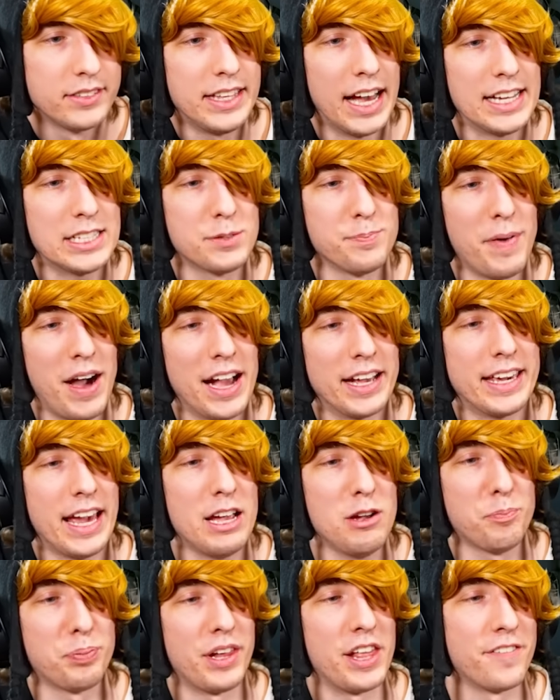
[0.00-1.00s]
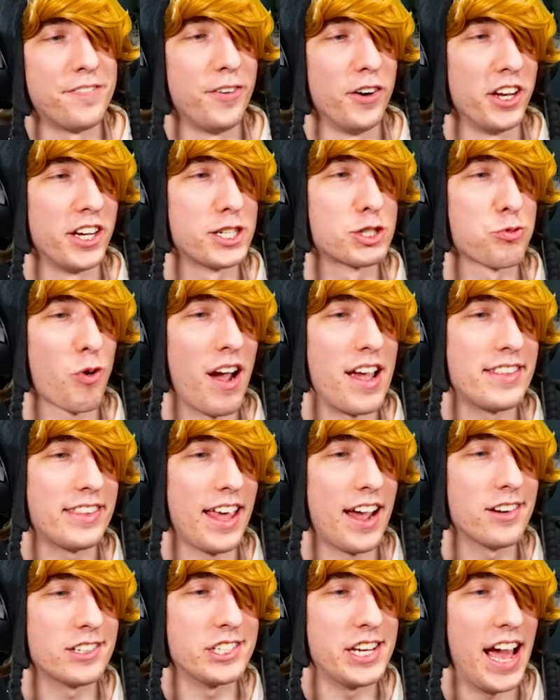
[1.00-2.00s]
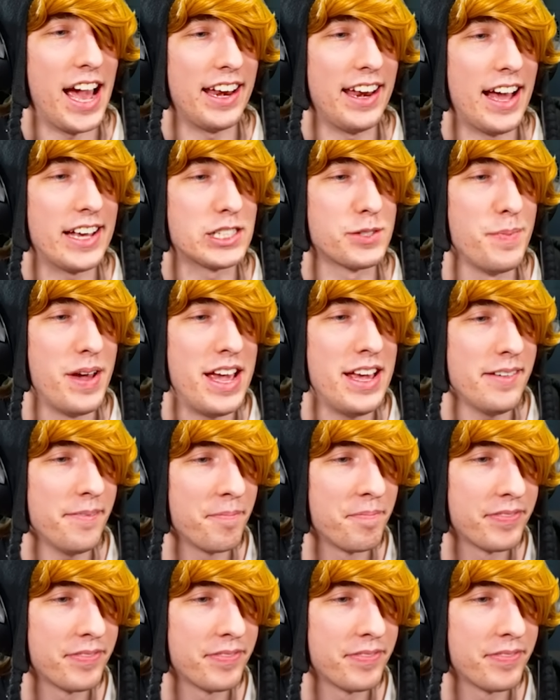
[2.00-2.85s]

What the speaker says: That's my gameplay footage right there, chat. That's me.